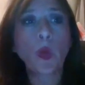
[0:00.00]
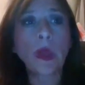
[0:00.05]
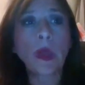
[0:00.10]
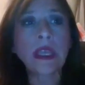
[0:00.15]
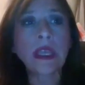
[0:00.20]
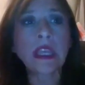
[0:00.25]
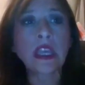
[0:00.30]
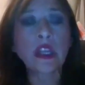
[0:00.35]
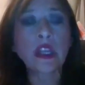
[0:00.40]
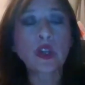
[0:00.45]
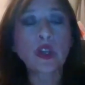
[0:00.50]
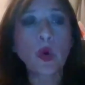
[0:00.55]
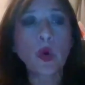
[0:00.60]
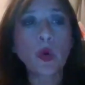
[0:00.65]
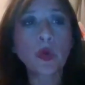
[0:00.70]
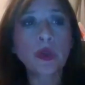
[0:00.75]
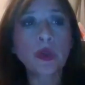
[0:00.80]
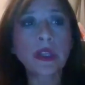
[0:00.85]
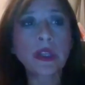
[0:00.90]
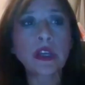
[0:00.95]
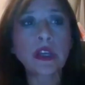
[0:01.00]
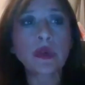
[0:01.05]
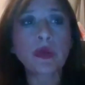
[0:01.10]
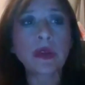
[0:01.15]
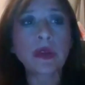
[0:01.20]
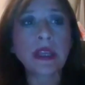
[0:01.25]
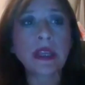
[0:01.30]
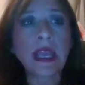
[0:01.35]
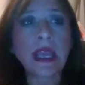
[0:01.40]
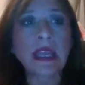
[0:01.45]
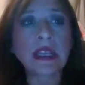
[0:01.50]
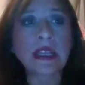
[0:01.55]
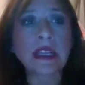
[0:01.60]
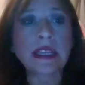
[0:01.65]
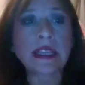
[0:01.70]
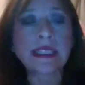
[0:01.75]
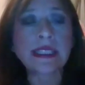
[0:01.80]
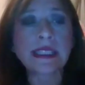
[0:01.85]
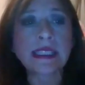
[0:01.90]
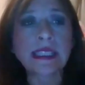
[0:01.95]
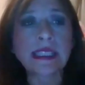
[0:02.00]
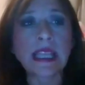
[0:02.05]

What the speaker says: we can only create a